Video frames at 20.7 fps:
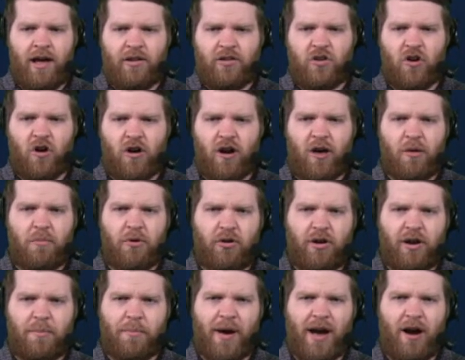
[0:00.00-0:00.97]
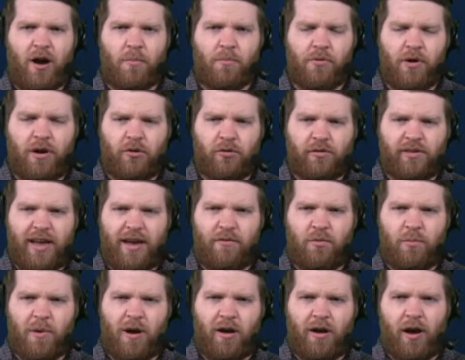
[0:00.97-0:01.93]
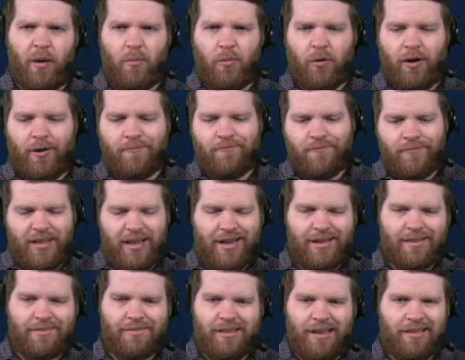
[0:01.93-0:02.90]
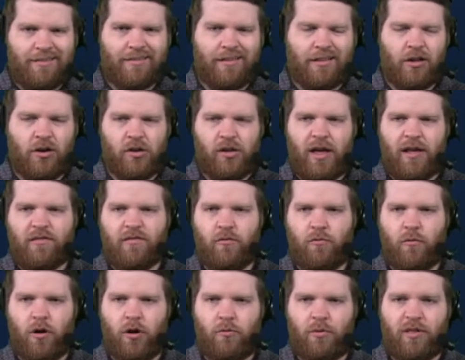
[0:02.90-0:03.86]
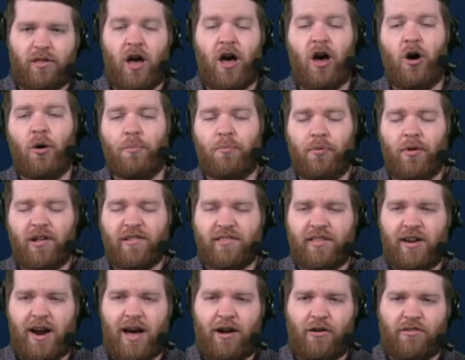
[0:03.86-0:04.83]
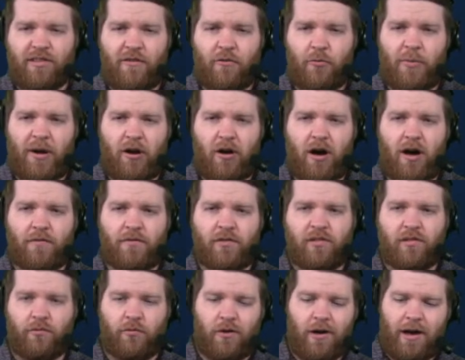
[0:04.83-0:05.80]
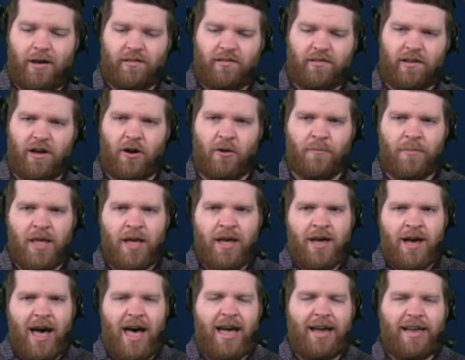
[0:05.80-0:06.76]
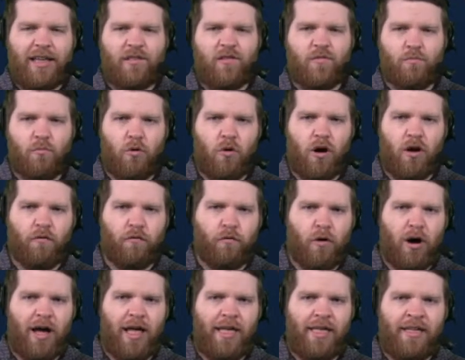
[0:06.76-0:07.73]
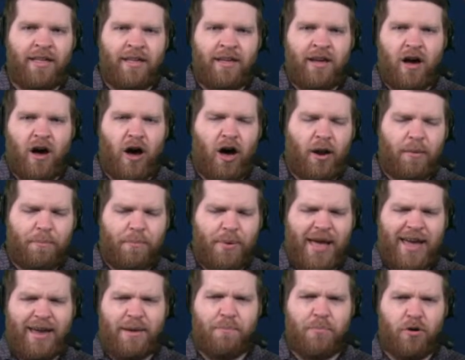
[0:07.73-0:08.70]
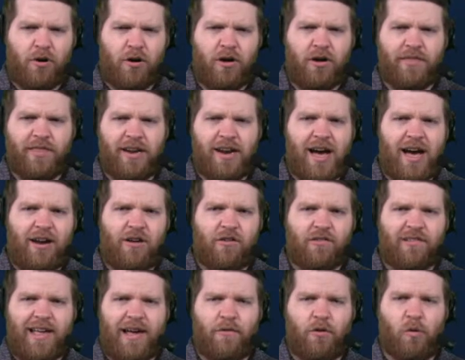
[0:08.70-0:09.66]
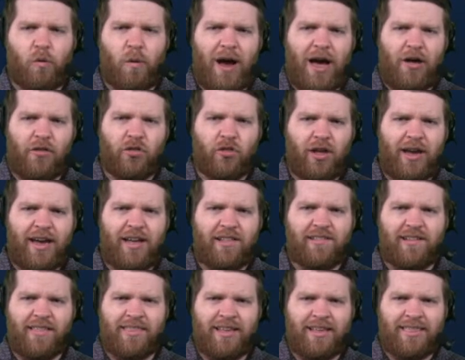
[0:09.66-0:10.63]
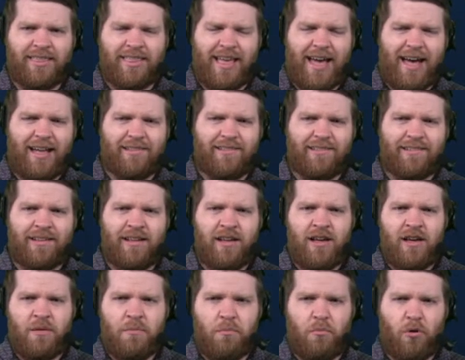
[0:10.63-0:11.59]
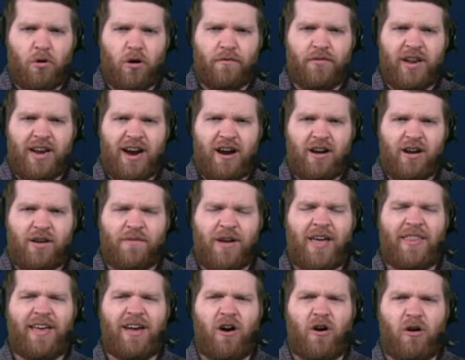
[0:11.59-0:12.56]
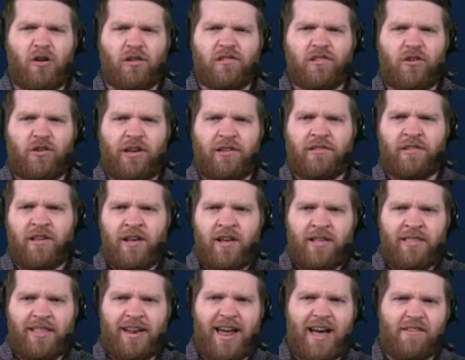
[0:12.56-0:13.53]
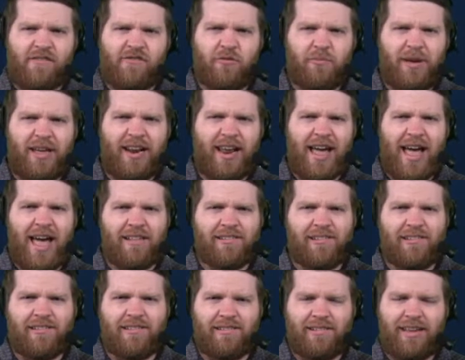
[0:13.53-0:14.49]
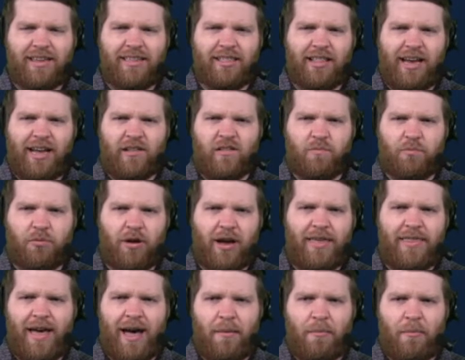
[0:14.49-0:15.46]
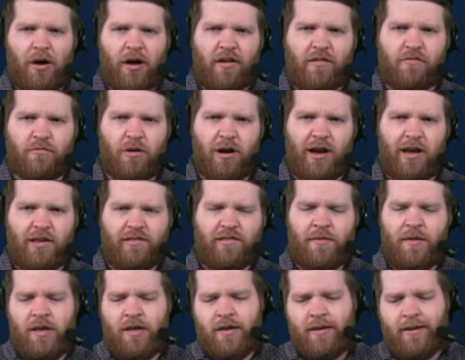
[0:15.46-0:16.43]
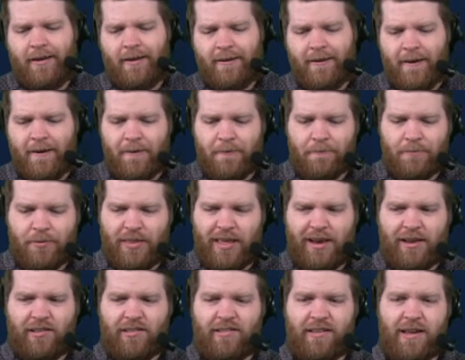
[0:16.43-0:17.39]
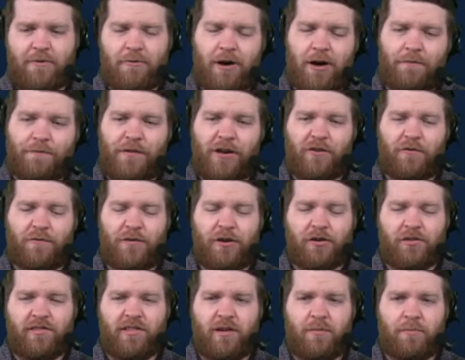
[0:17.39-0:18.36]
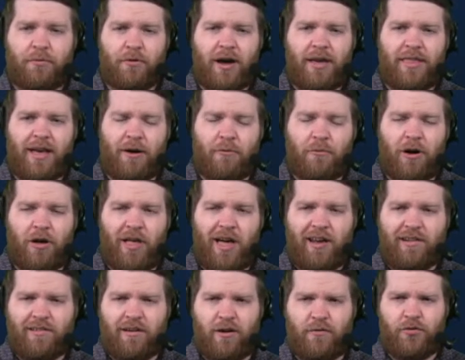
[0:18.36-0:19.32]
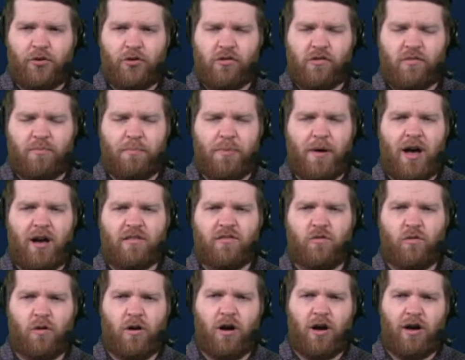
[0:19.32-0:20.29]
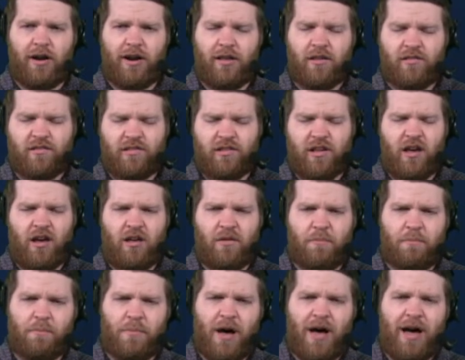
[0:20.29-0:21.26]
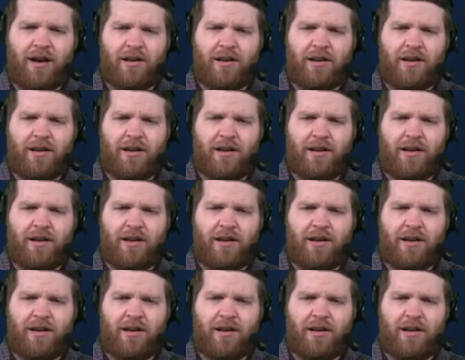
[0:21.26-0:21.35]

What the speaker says: Darnell Mooney, Byron Pringle, and David Montgomery. That's a little less to work with. Oh, plus the Niners have a better offensive line. So I think it's more of what, on paper, the Niners have around Lance. I think that's more of the narrative. I think also is the national media hasn't seen Lance play that much, whereas you know, they could say, well, Fields didn't play that well last they're just box score hunting,